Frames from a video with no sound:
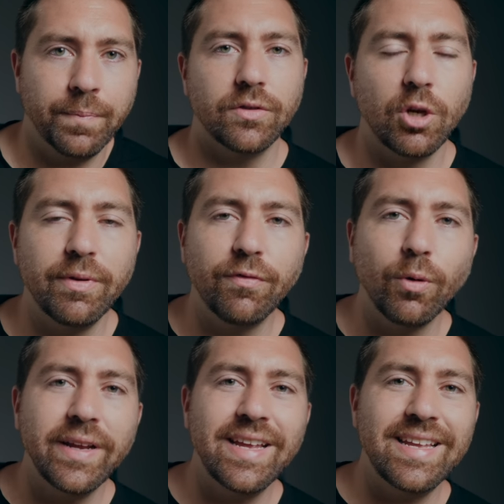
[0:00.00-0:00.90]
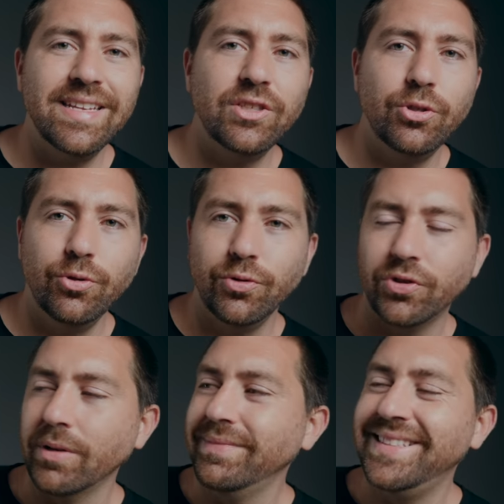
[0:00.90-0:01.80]
So before we get into
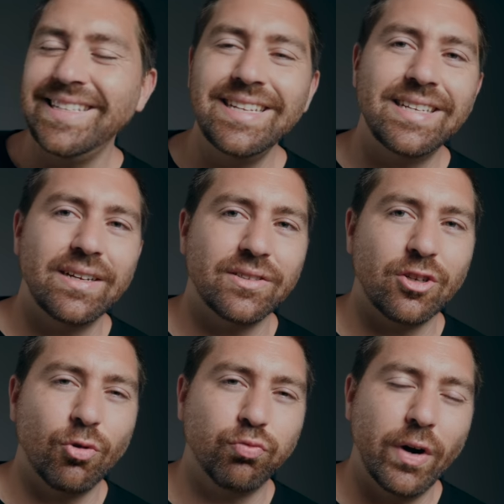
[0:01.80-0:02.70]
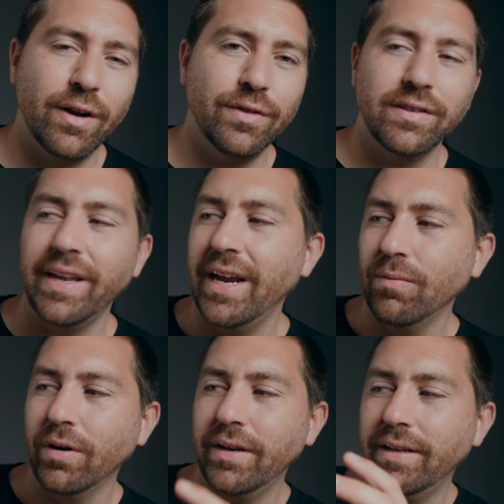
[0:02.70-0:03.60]
some details around this
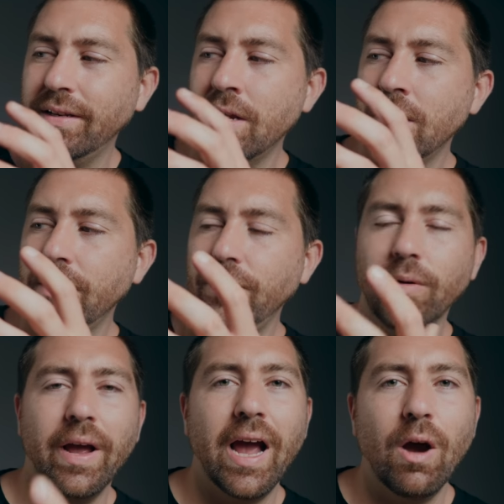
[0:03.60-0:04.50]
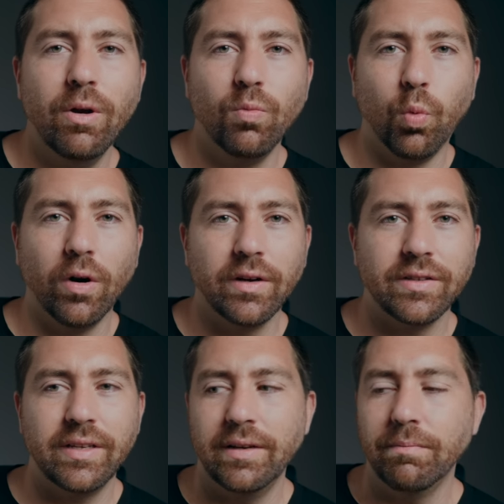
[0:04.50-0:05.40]
camera and you know how it
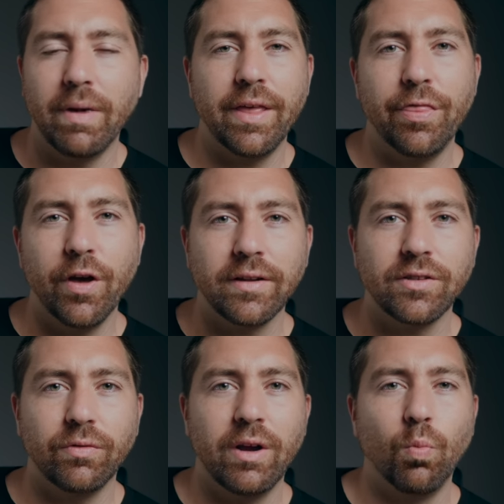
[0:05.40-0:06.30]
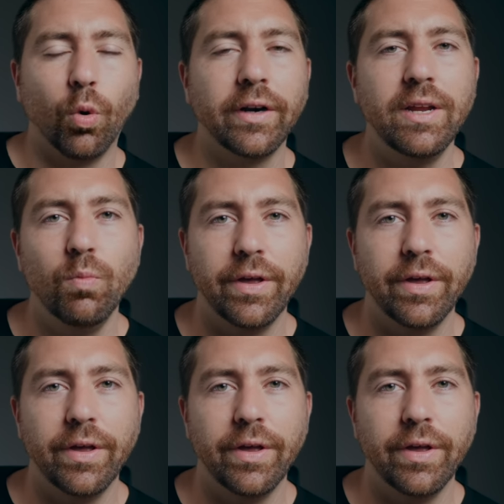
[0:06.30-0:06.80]
works and my thoughts around working